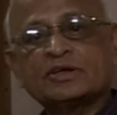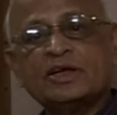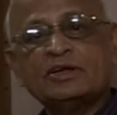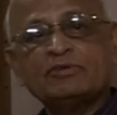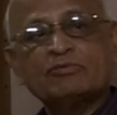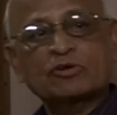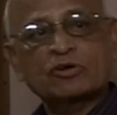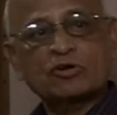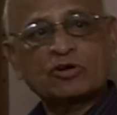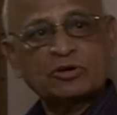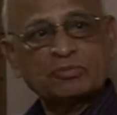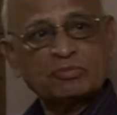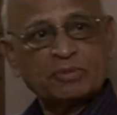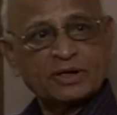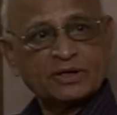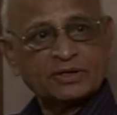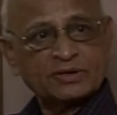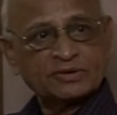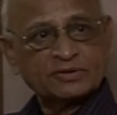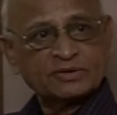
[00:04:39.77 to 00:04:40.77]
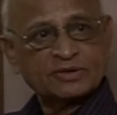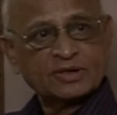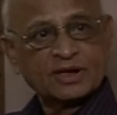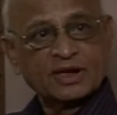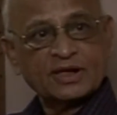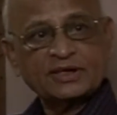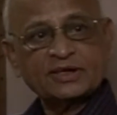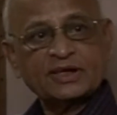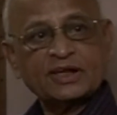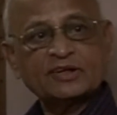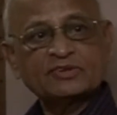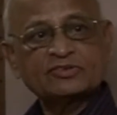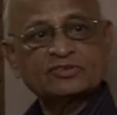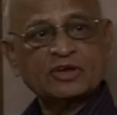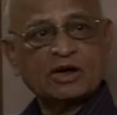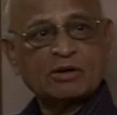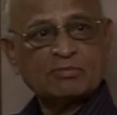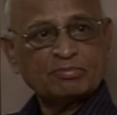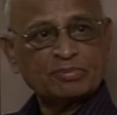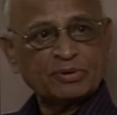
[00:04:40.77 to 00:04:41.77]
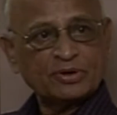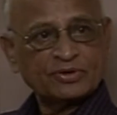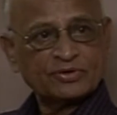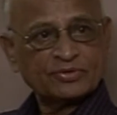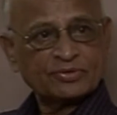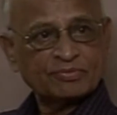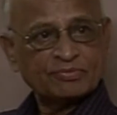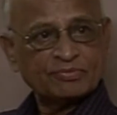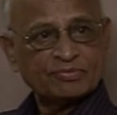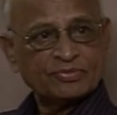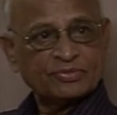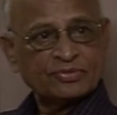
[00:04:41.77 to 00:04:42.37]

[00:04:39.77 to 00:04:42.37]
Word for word: environment, right examples